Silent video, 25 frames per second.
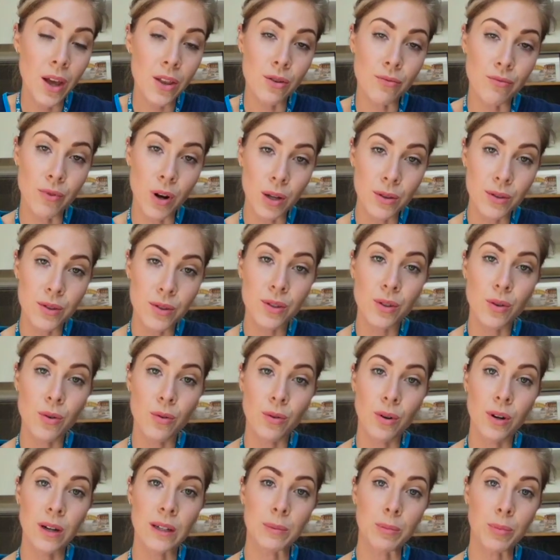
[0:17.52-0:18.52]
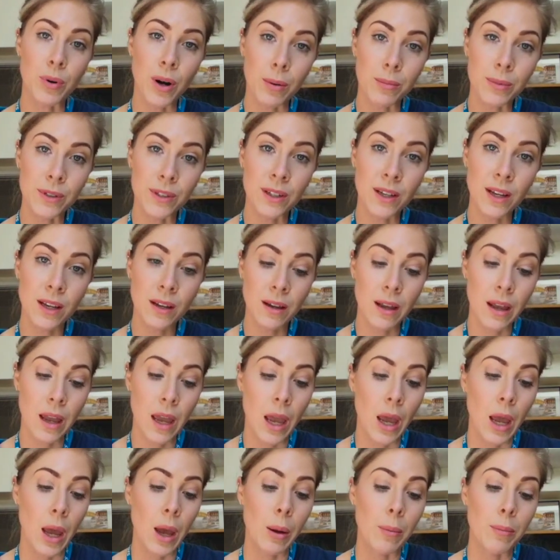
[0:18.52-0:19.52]
The Roth score is promising
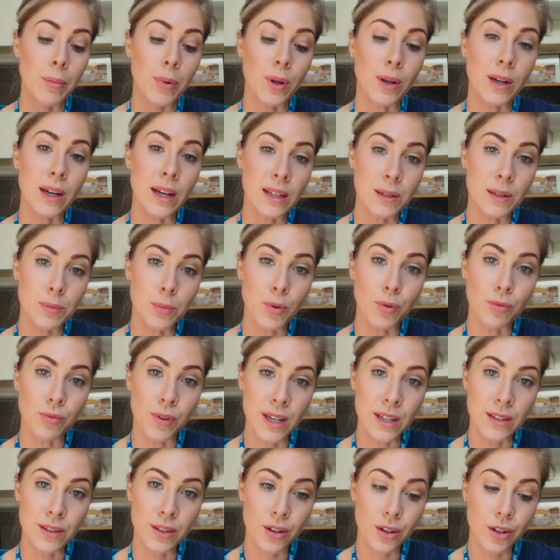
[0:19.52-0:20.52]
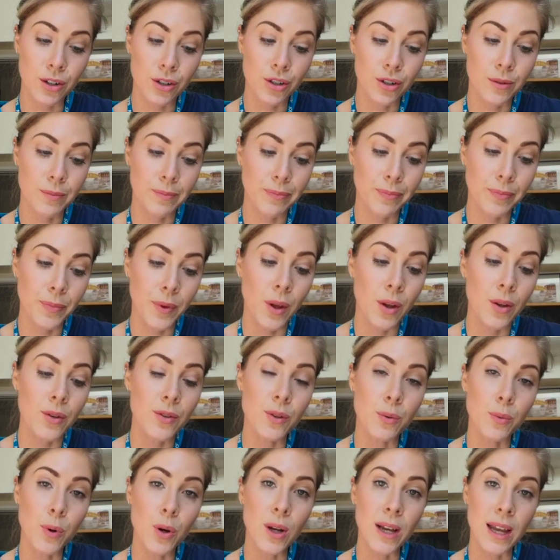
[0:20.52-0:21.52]
but needs more research.
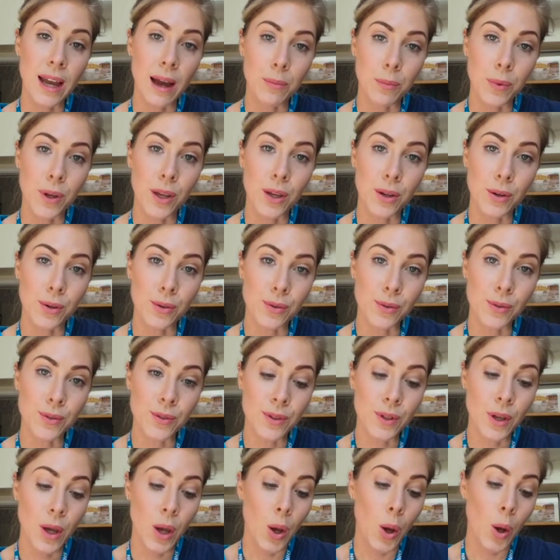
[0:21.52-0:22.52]
So, what can we use?